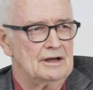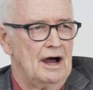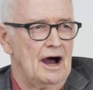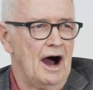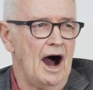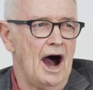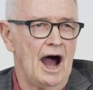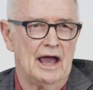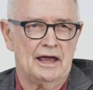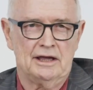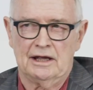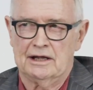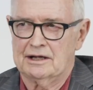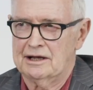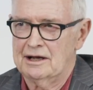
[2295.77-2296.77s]

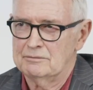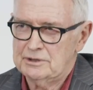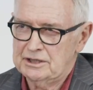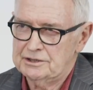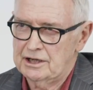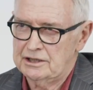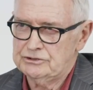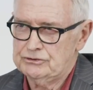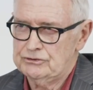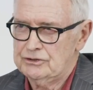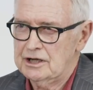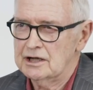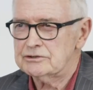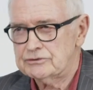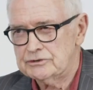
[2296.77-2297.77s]
high-income industrial
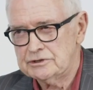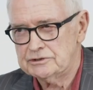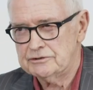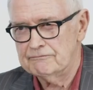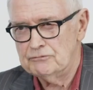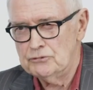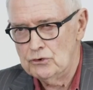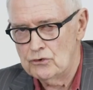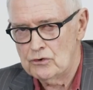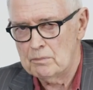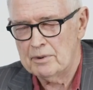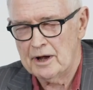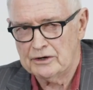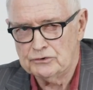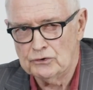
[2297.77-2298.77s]
countries of
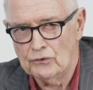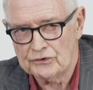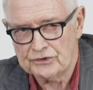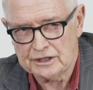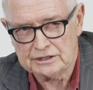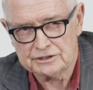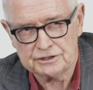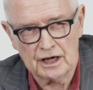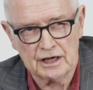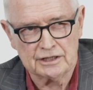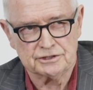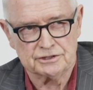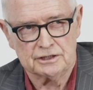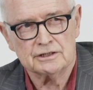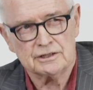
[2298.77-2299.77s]
Europe and Northeast Asia,